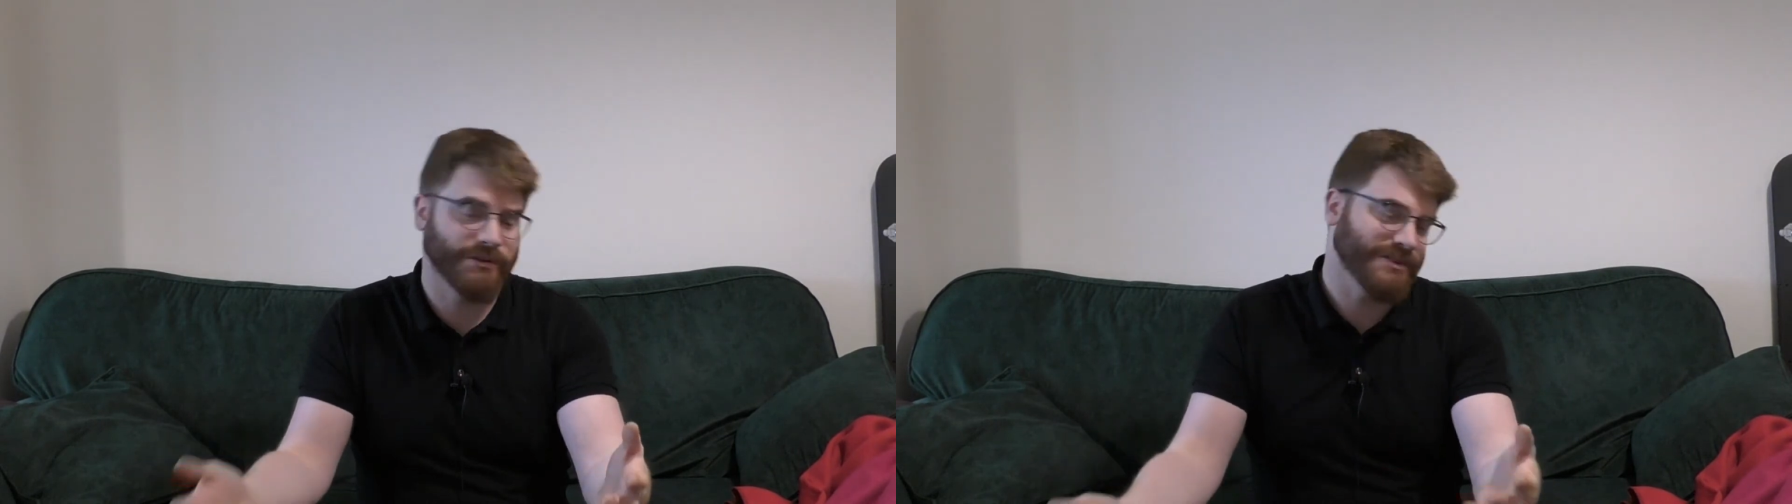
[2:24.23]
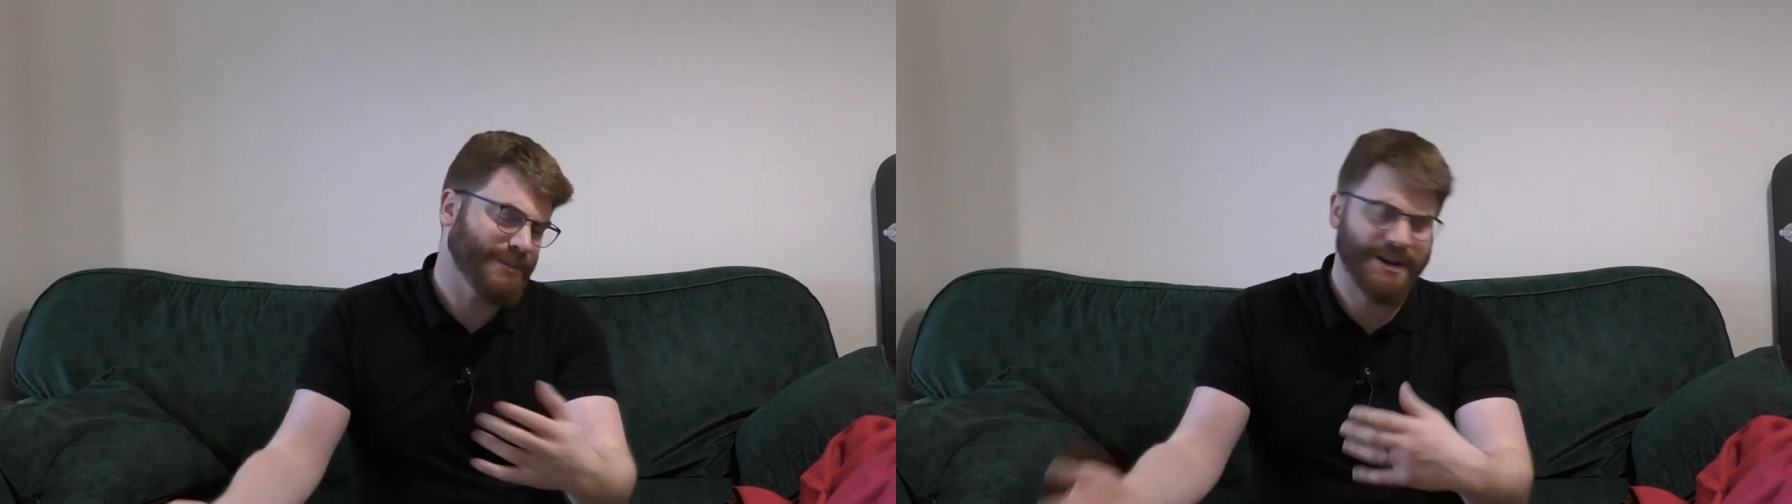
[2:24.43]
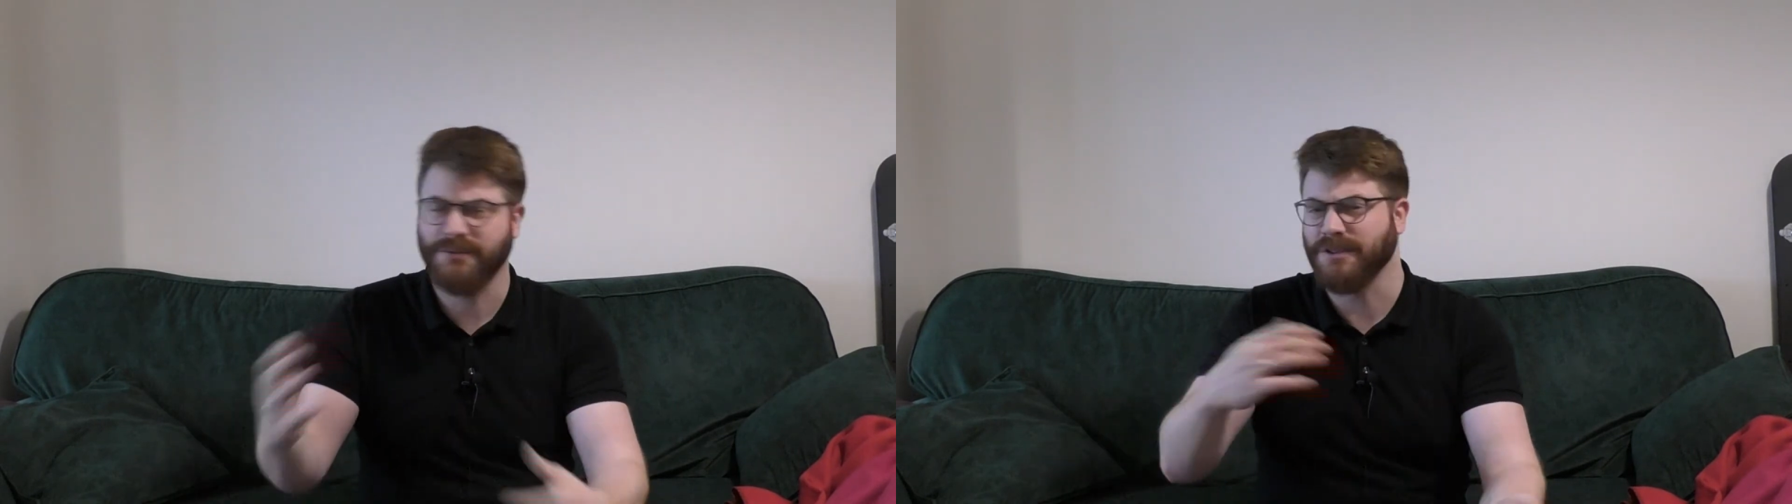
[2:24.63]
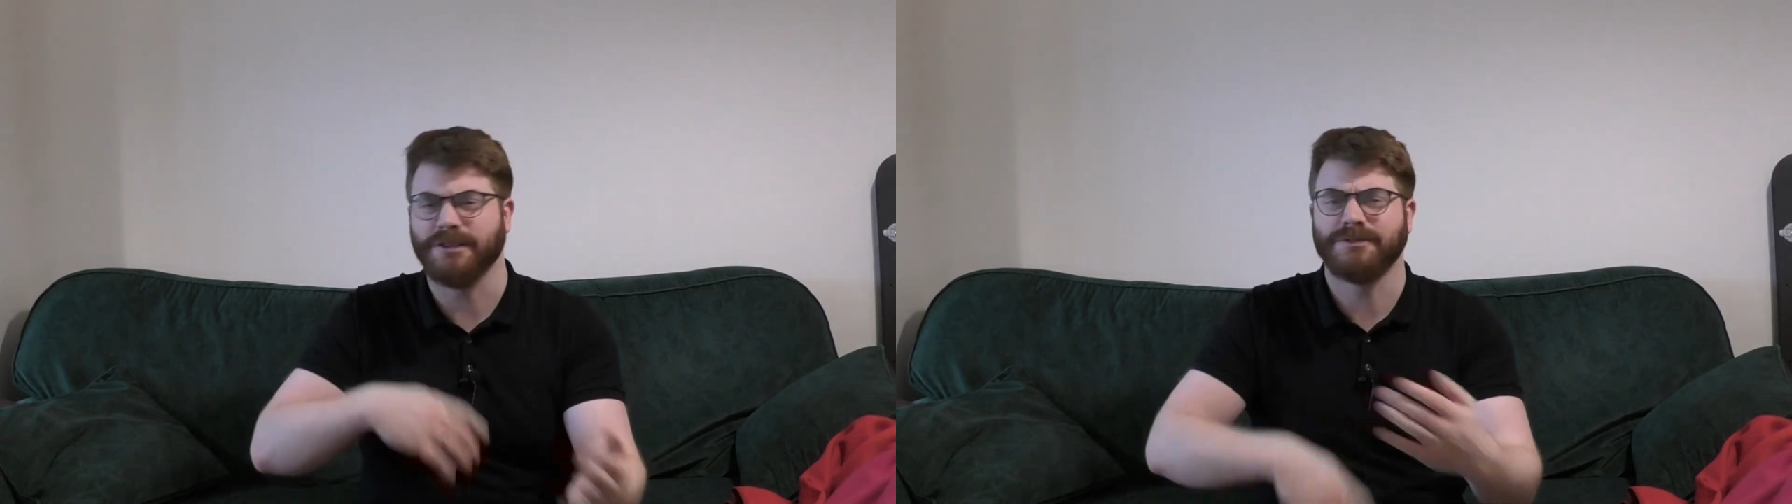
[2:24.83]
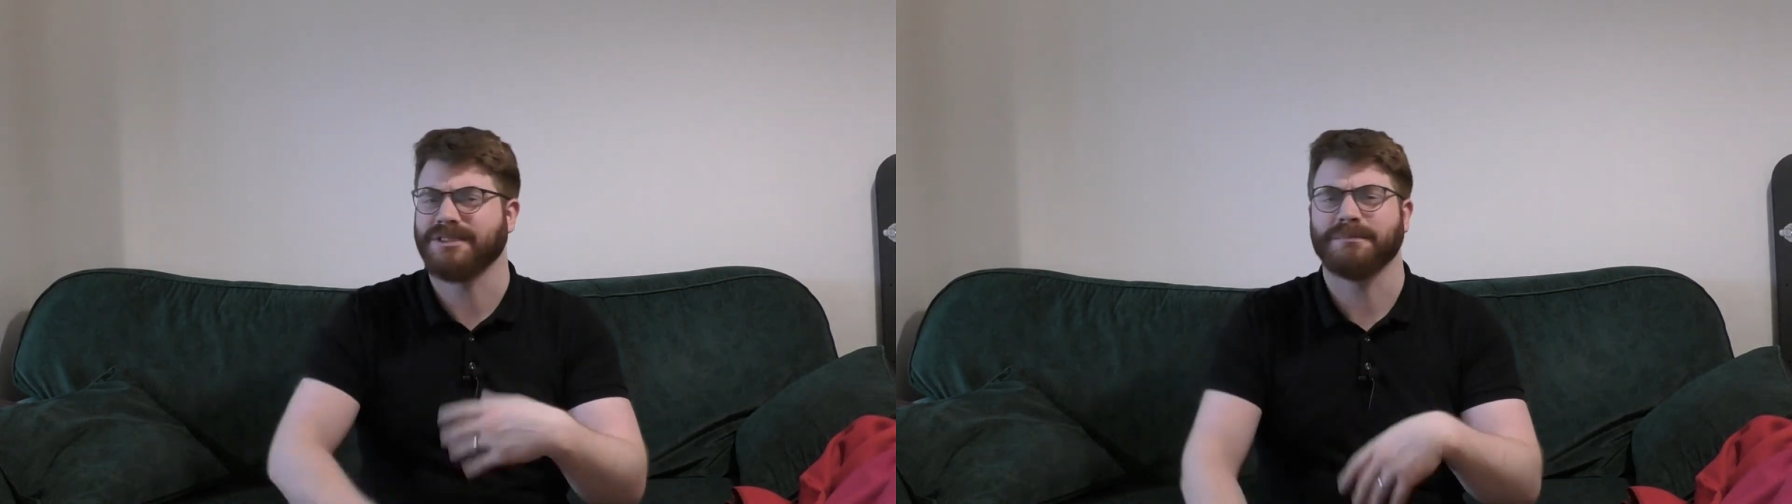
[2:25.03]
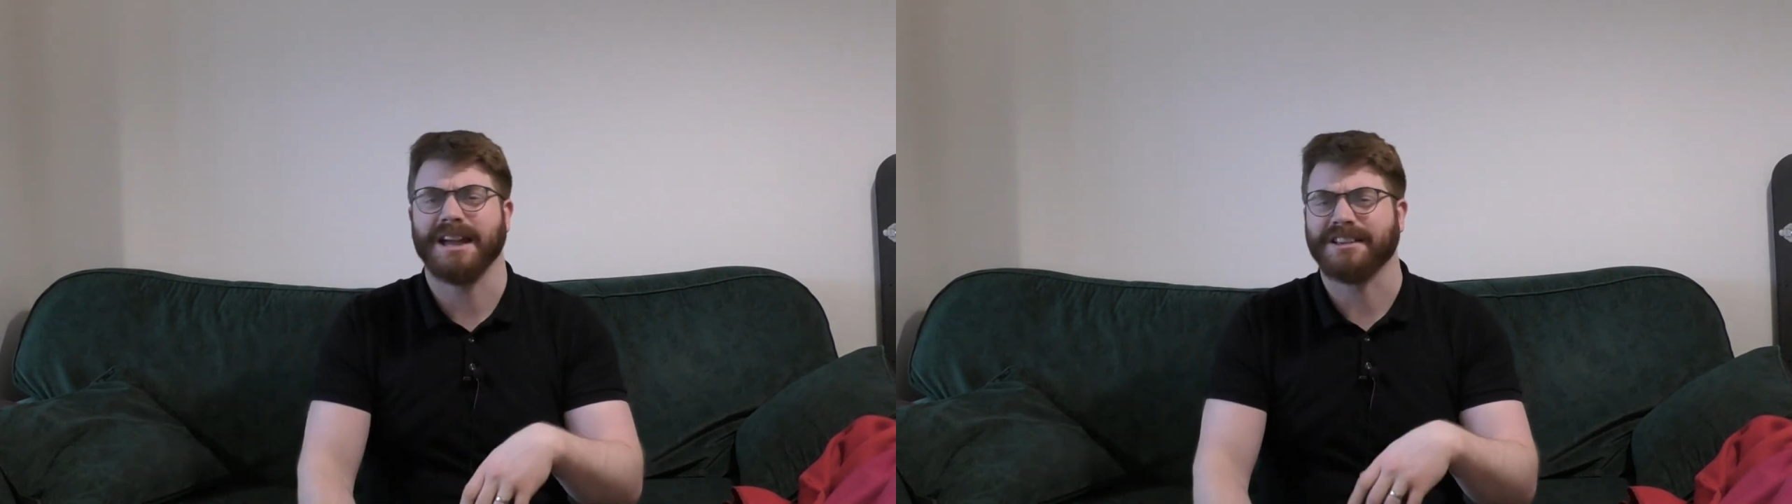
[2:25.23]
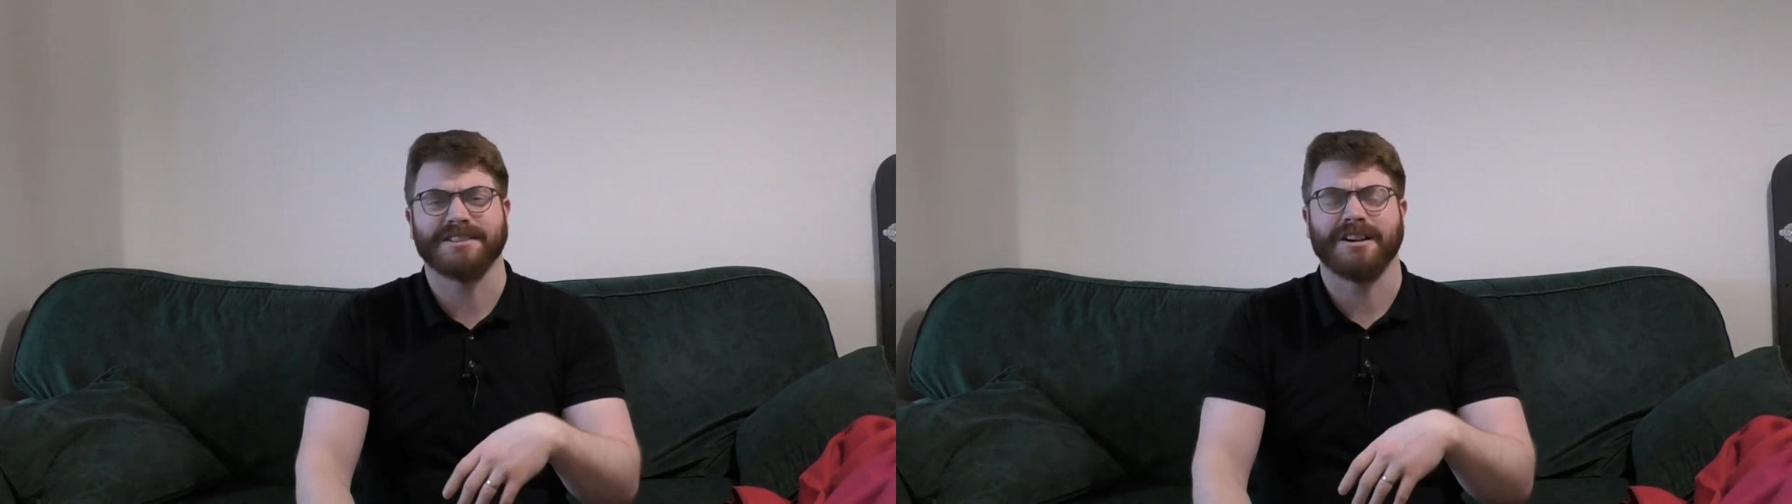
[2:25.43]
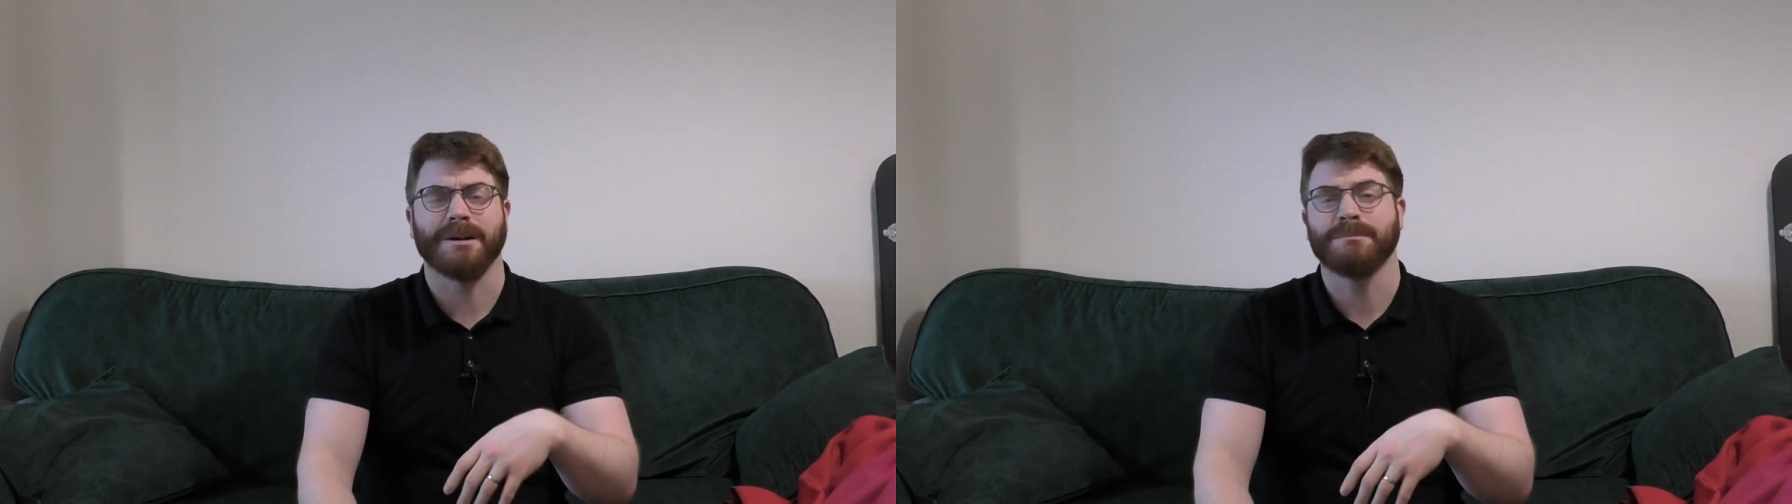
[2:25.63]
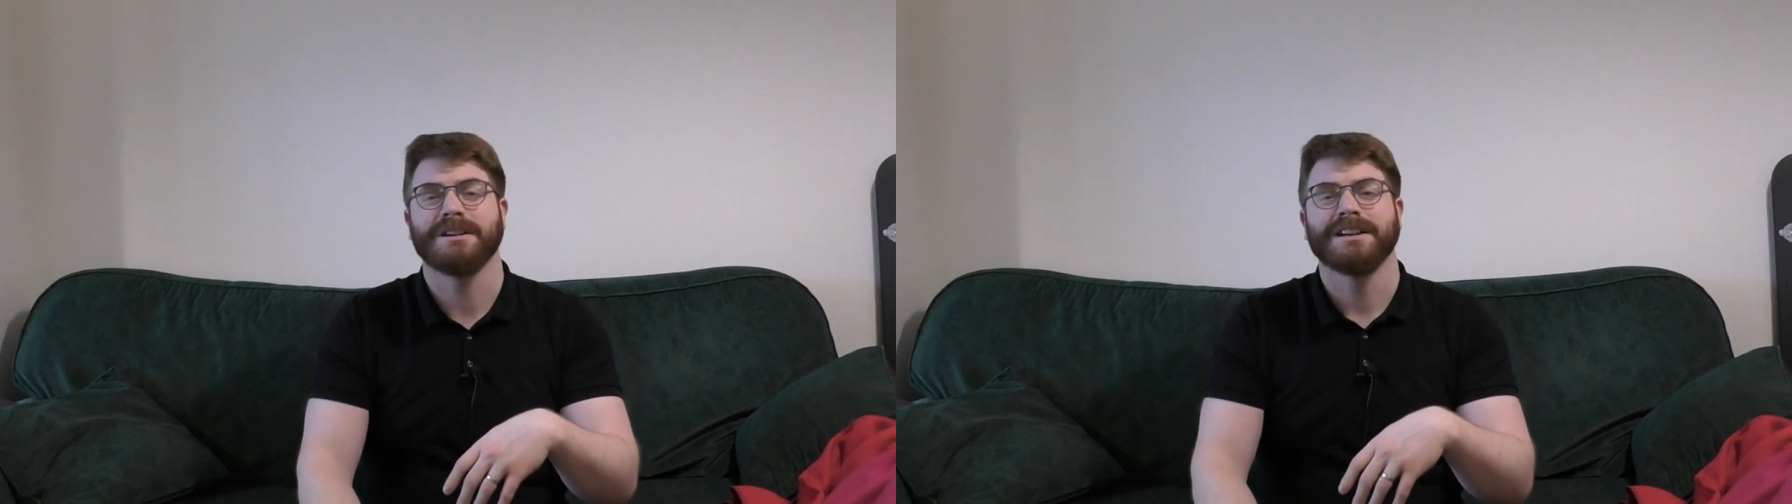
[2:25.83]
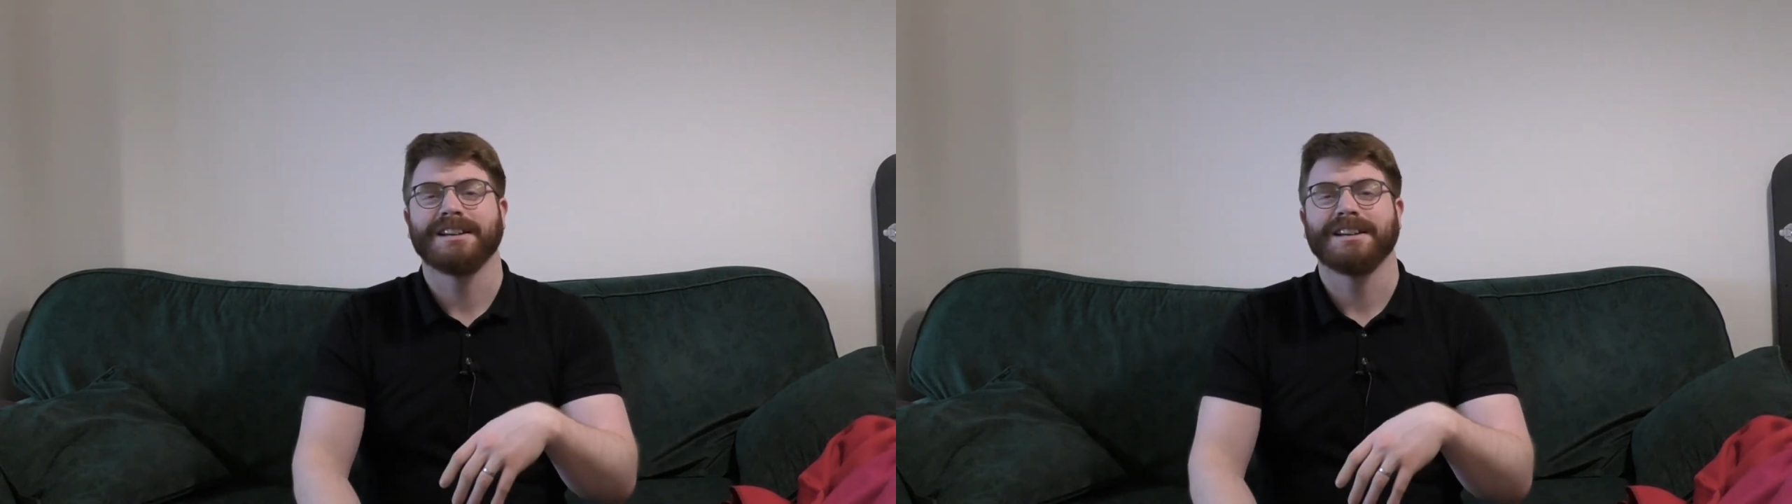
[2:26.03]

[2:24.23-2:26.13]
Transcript: It doesn't matter if you lose them next time.